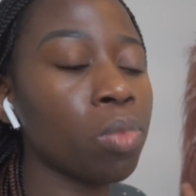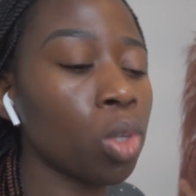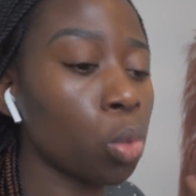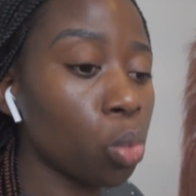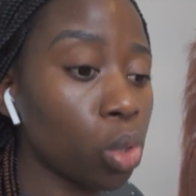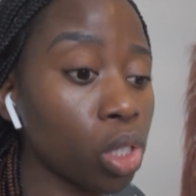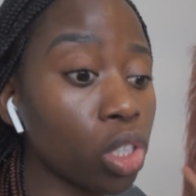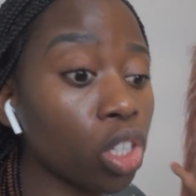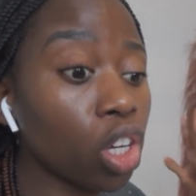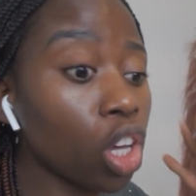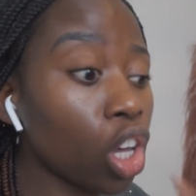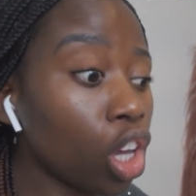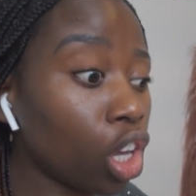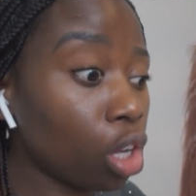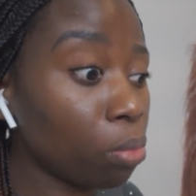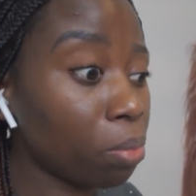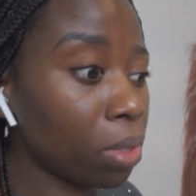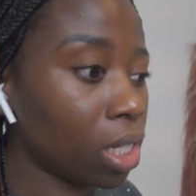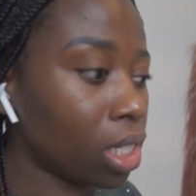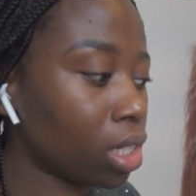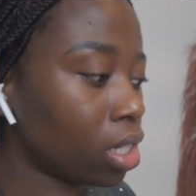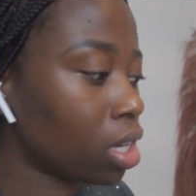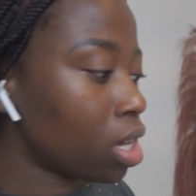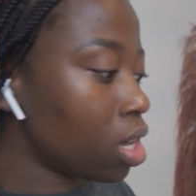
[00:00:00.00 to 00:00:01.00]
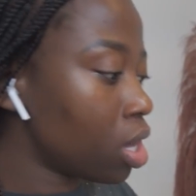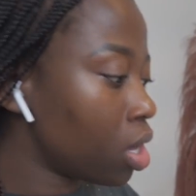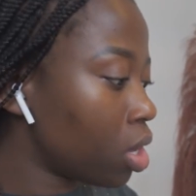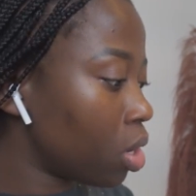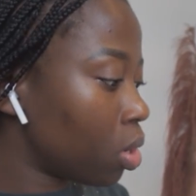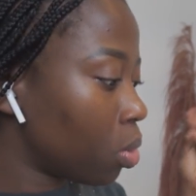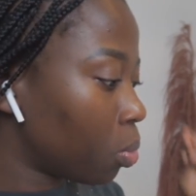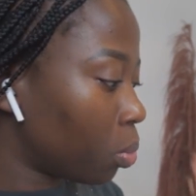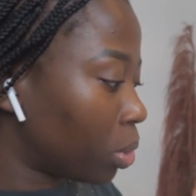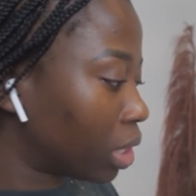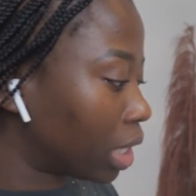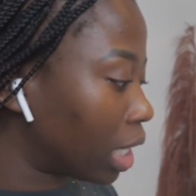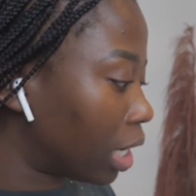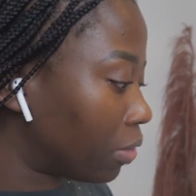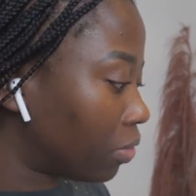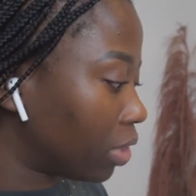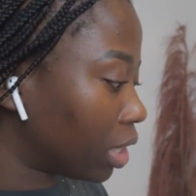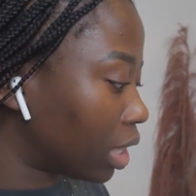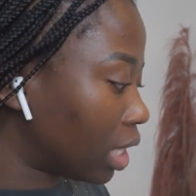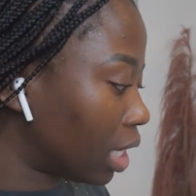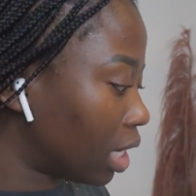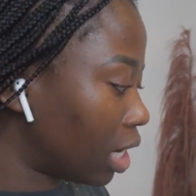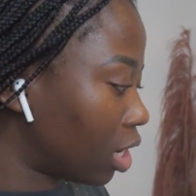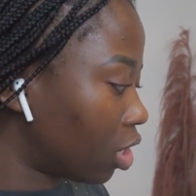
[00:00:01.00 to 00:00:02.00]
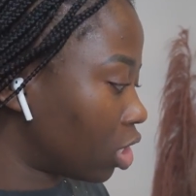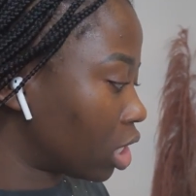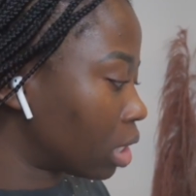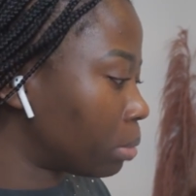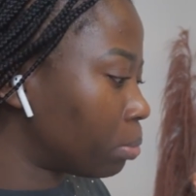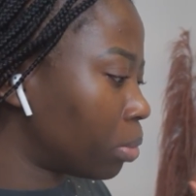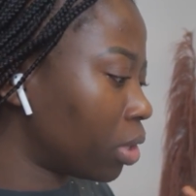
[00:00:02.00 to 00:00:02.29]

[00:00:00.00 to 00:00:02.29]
wouldn't come in with everything else.